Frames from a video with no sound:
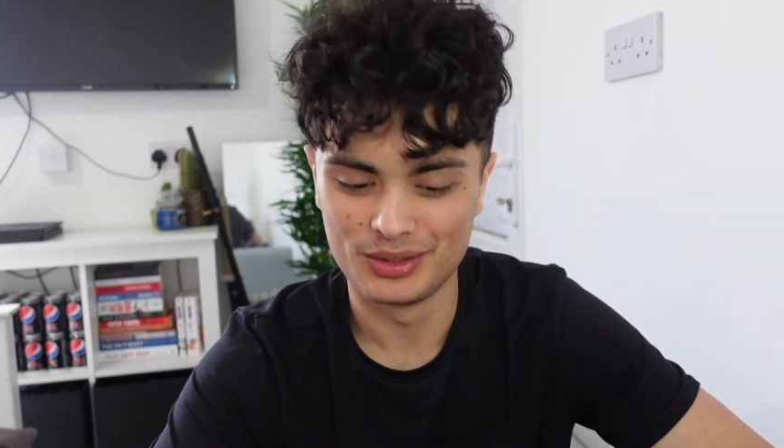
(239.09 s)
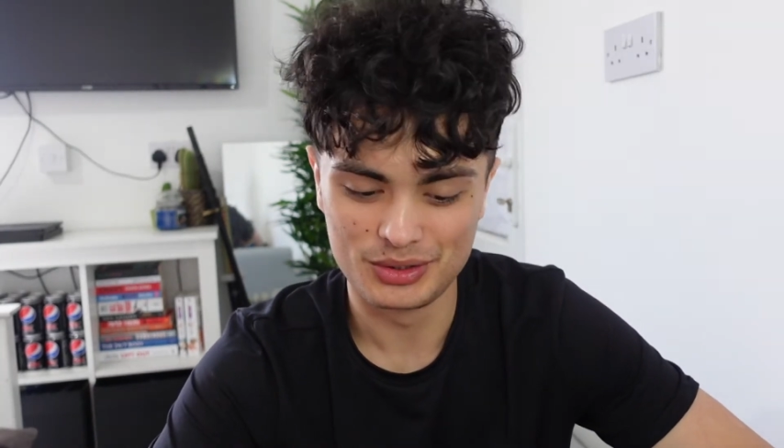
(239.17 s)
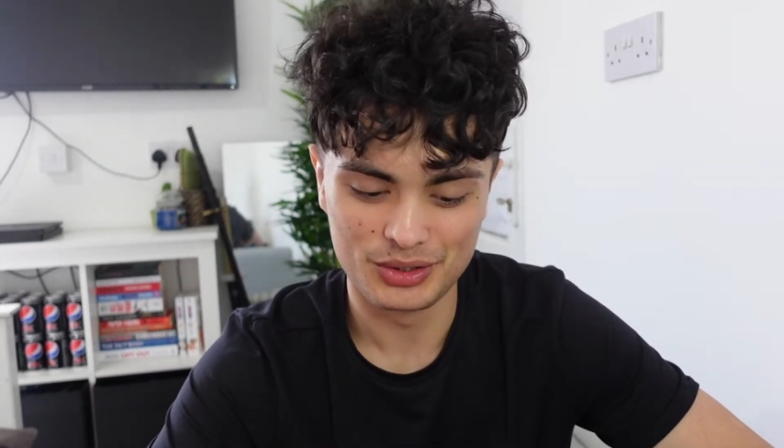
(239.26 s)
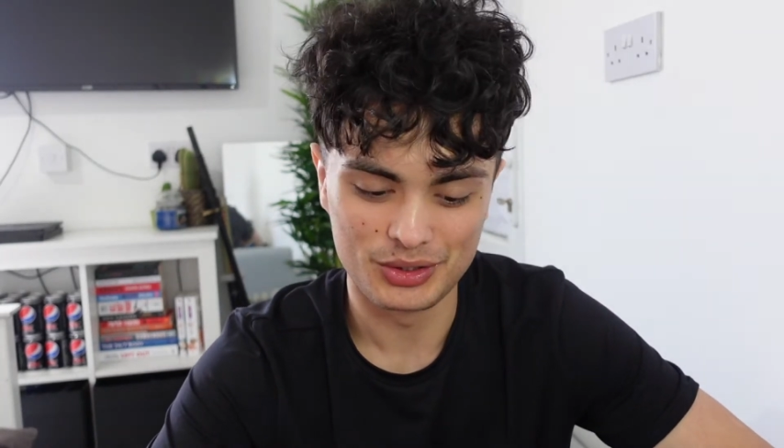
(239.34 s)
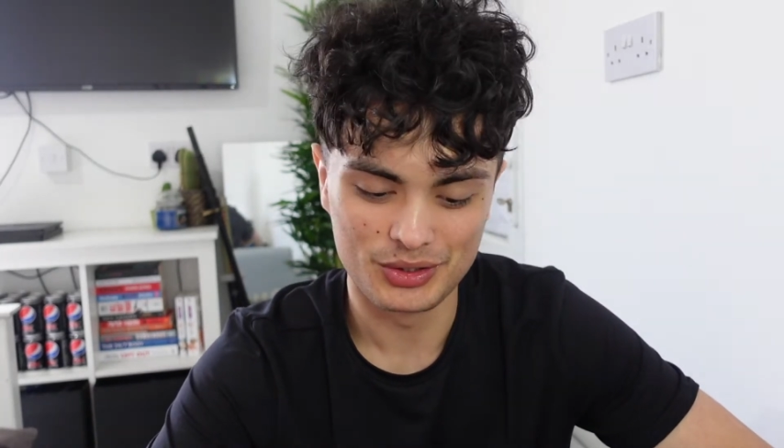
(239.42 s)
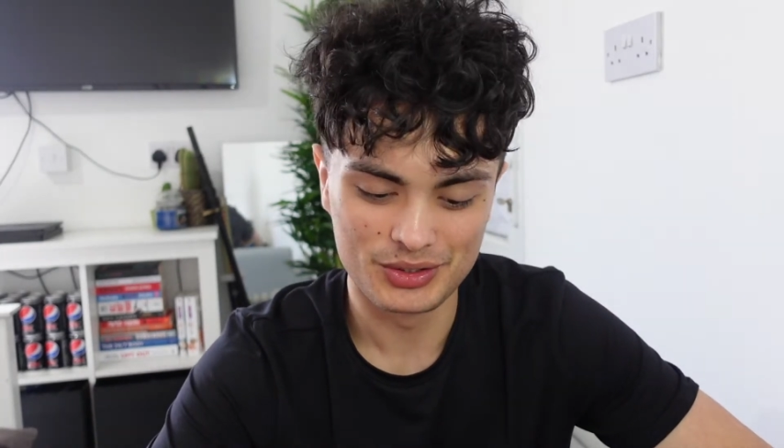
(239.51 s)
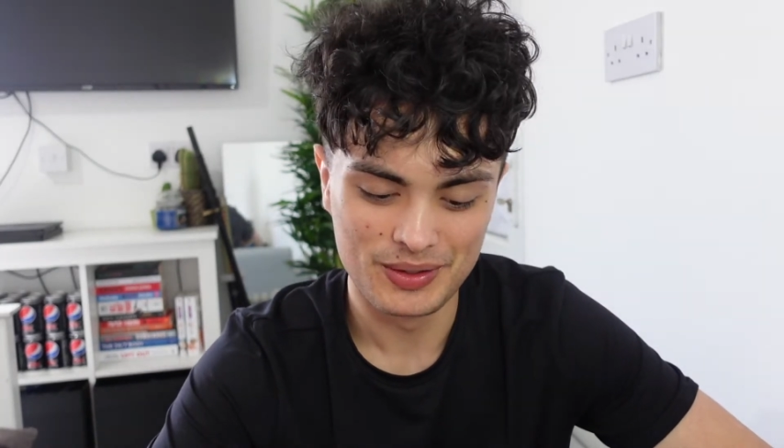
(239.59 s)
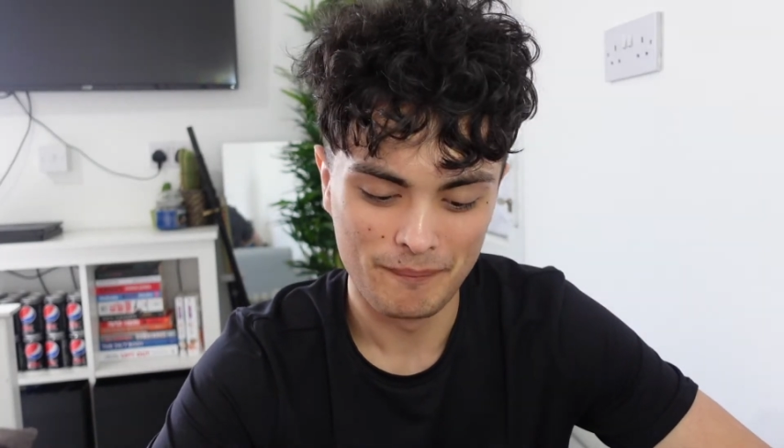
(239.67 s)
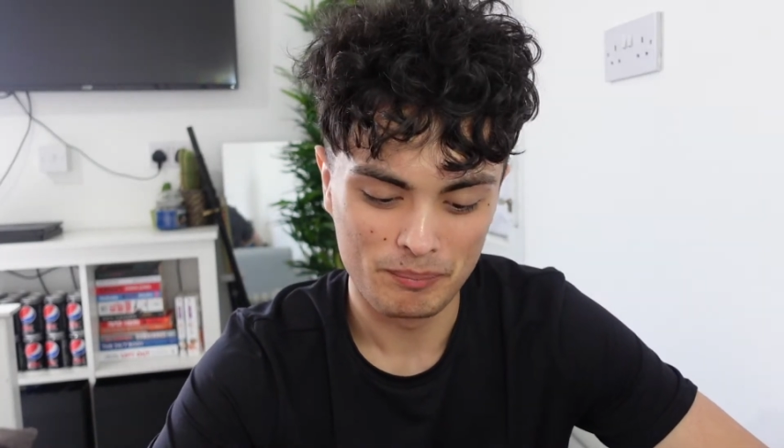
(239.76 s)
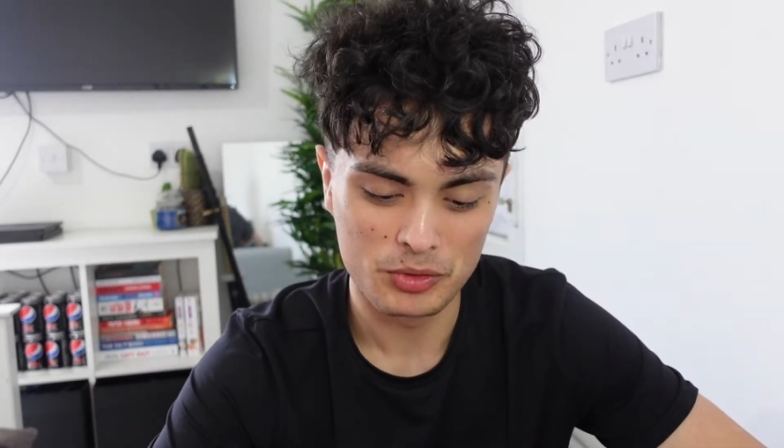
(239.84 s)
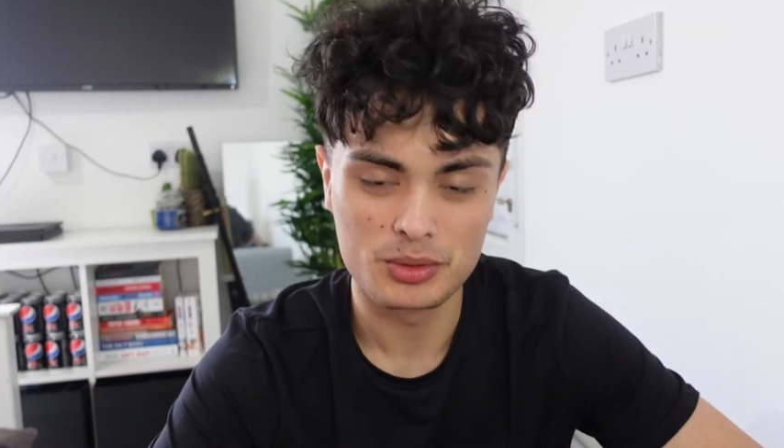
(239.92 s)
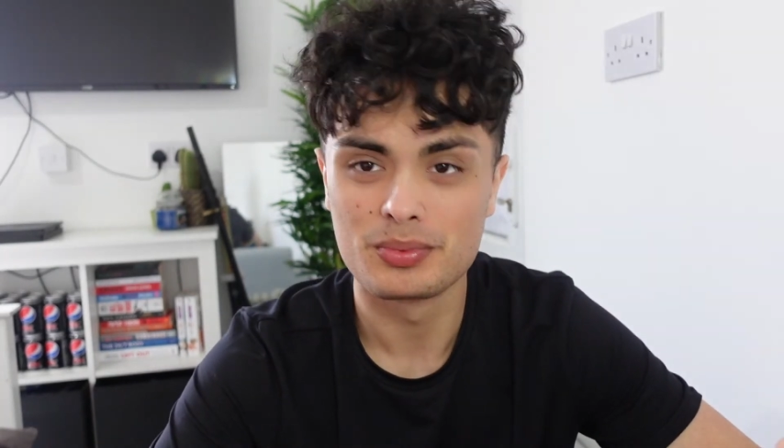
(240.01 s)
sauce,
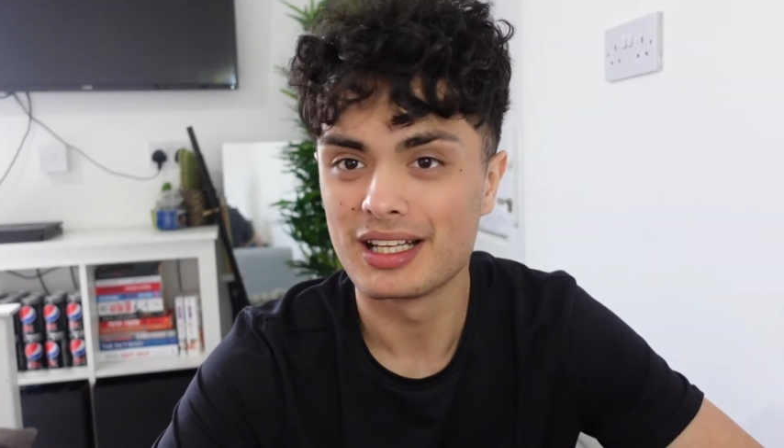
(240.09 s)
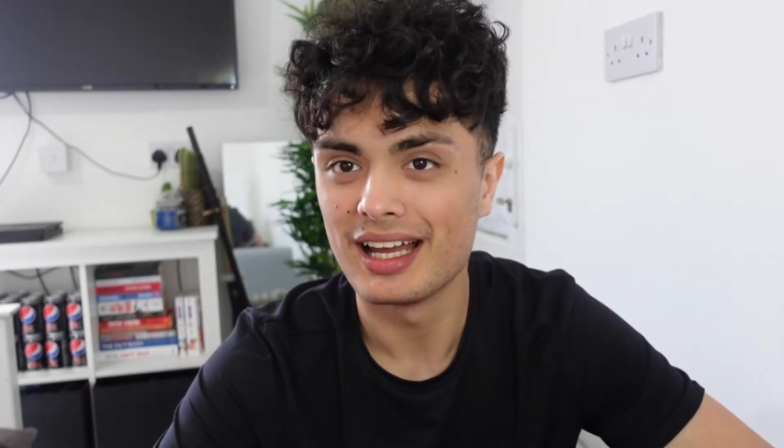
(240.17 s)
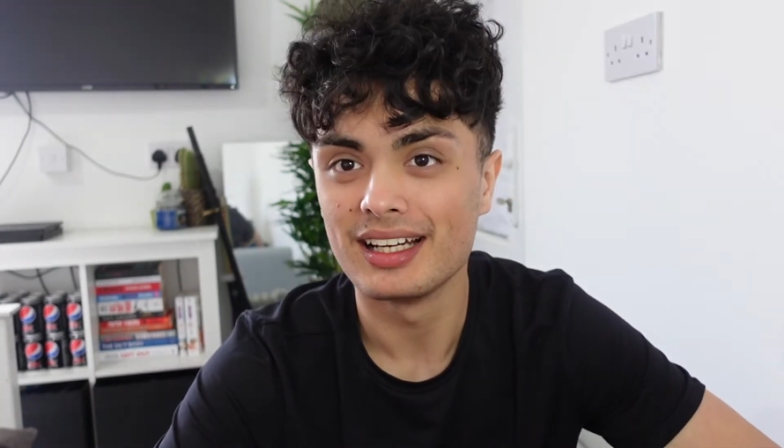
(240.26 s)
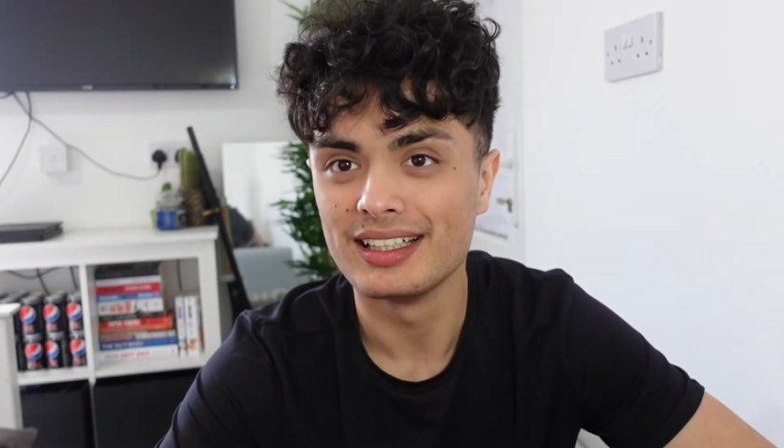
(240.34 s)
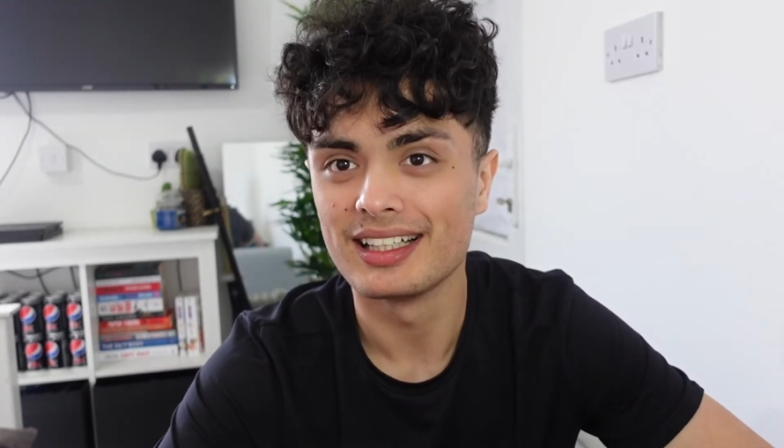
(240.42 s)
the spaghetti